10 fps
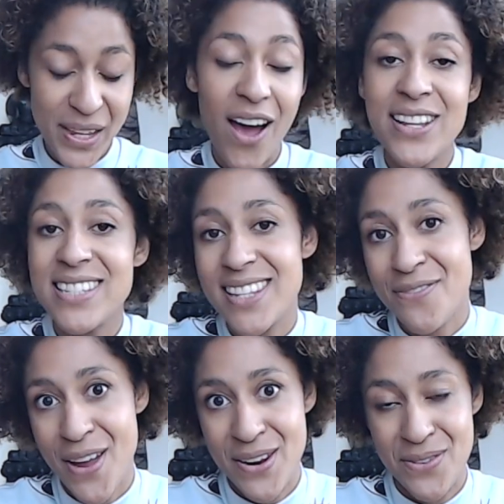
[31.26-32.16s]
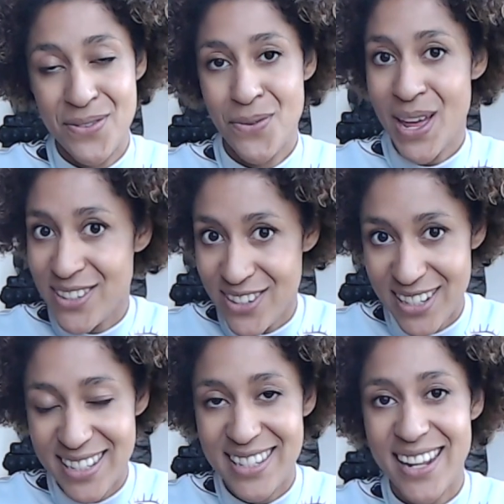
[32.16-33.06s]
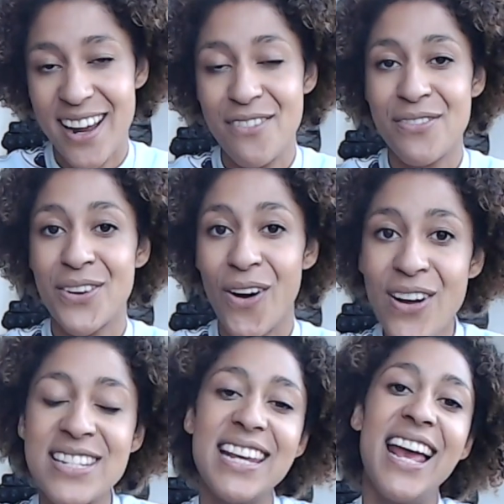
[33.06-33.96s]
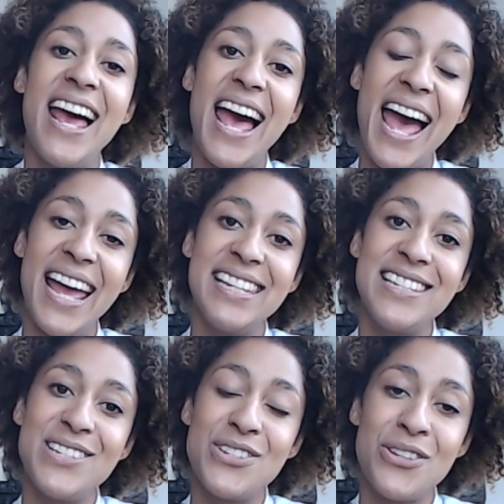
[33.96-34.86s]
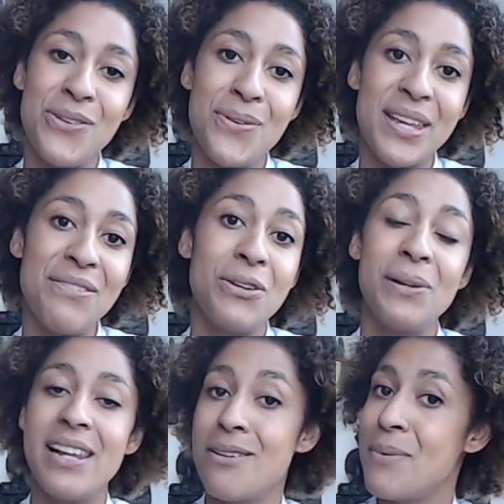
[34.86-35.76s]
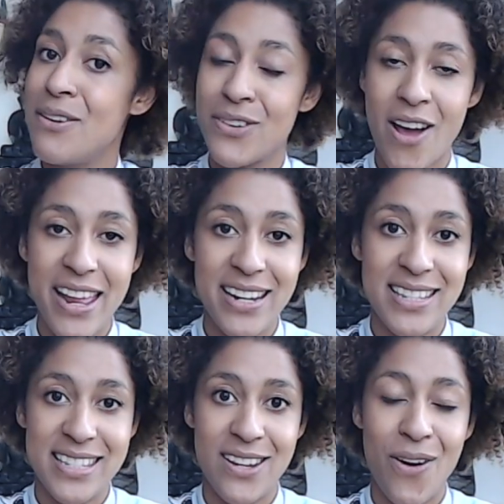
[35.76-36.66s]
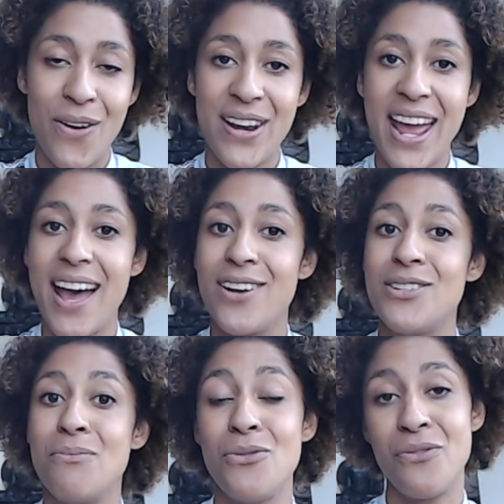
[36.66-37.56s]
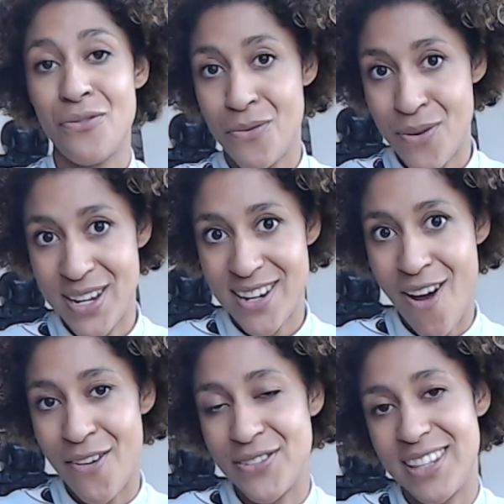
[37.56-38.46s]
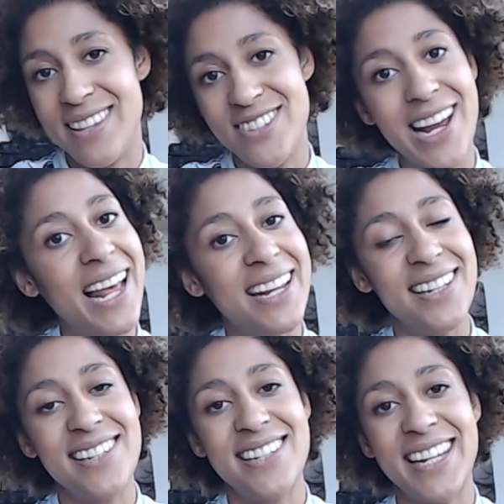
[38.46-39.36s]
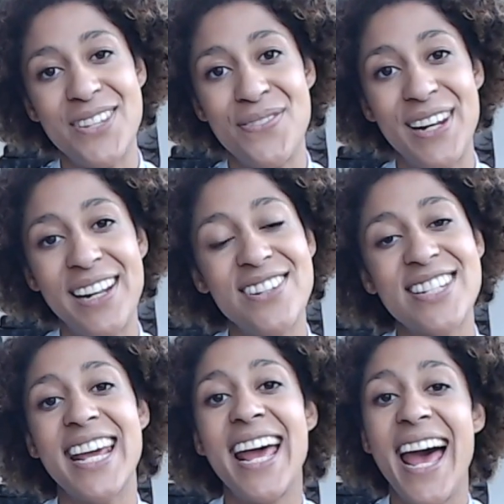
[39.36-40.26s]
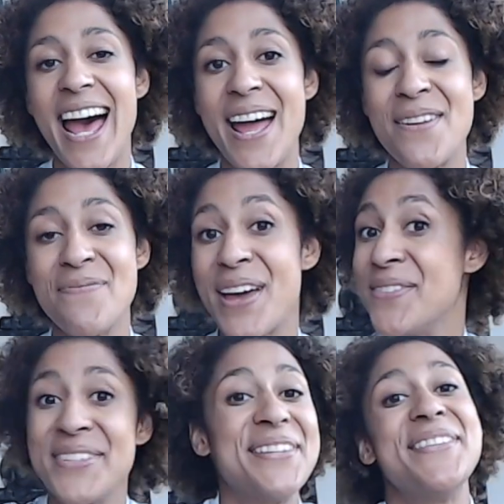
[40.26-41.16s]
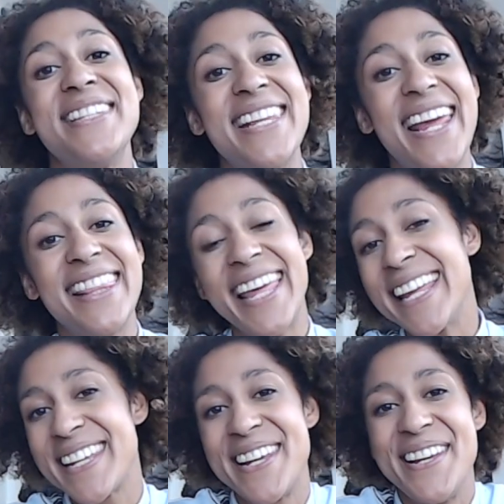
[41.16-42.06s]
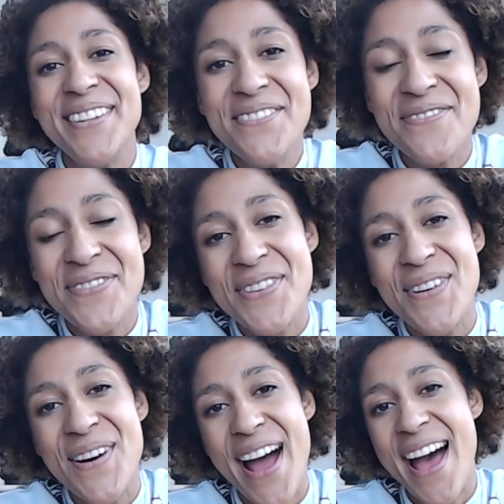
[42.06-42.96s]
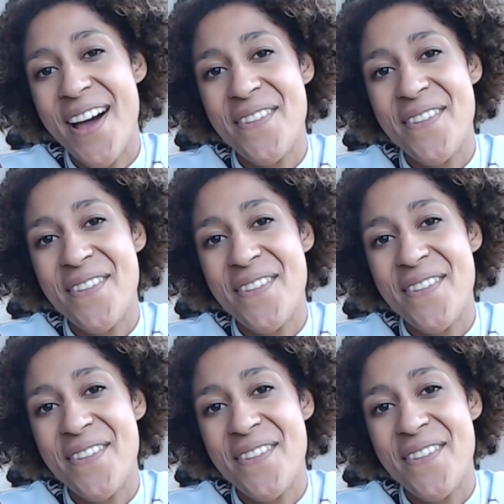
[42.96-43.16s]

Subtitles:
answer the final questions that I've got and to give you a little bit of guidance on how to move forward after this challenge is finished. And also to say thank you for